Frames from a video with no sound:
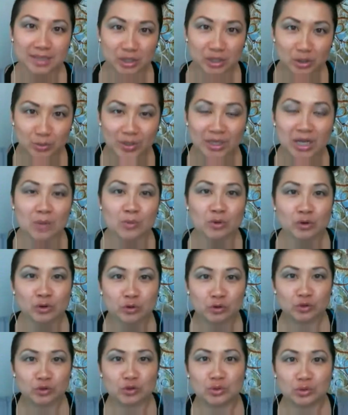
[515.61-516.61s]
and you become
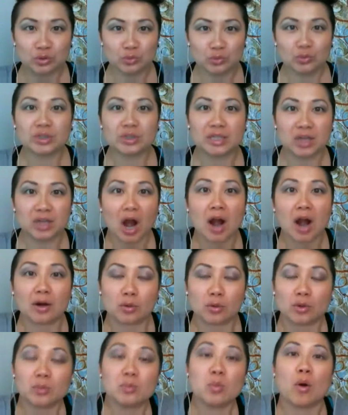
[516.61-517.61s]
who you really are,
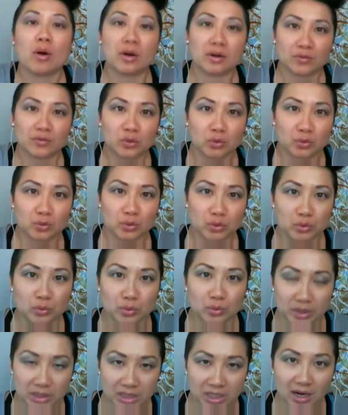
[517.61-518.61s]
or more of who you
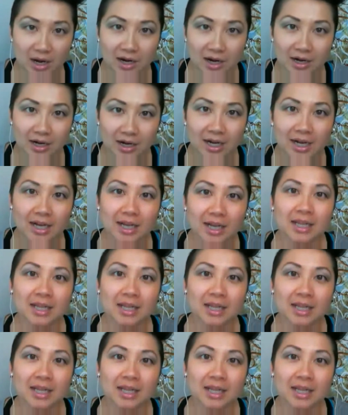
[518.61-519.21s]
really are.